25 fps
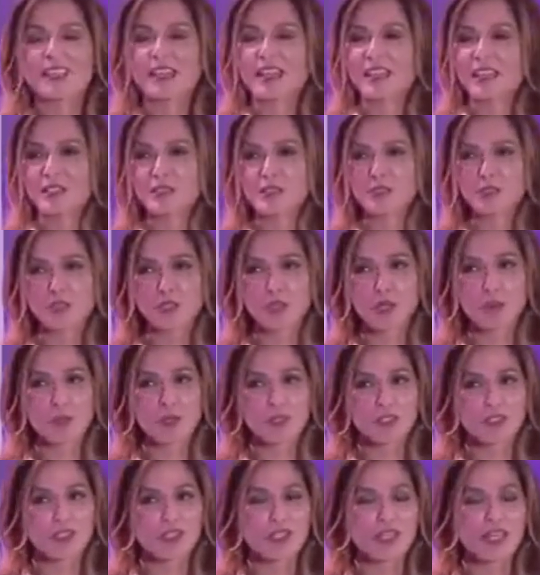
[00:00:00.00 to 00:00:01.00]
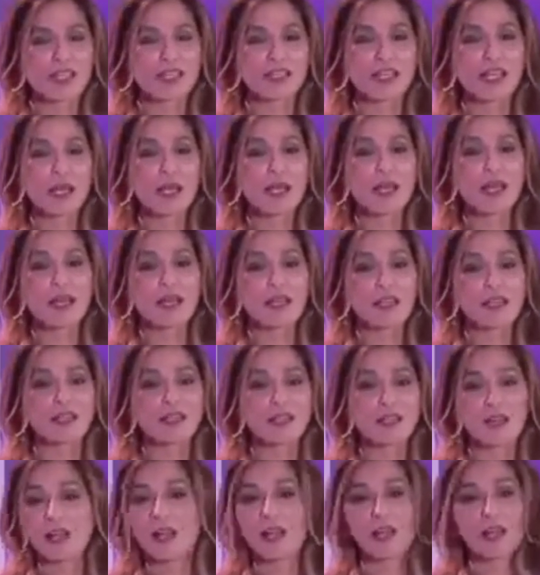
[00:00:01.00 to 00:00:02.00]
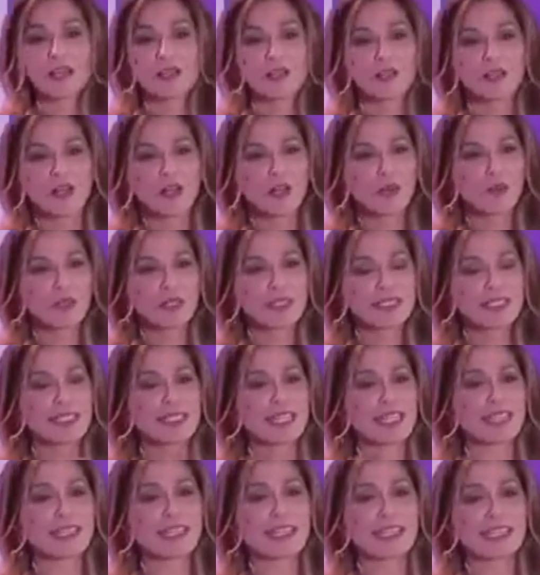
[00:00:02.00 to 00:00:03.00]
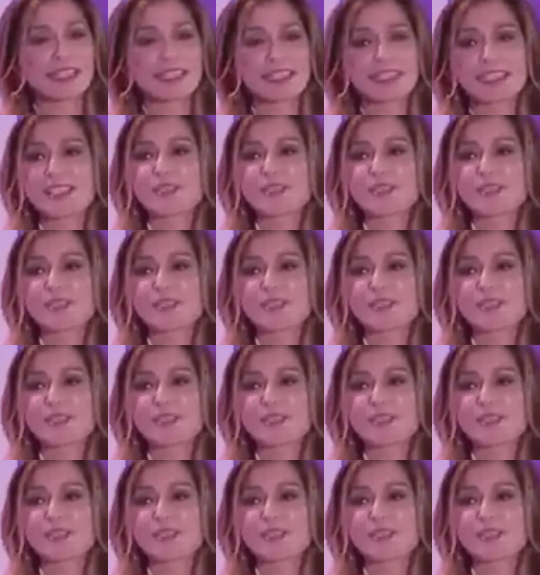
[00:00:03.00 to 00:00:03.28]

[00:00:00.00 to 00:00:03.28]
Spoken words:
Thank you so much. That I always say that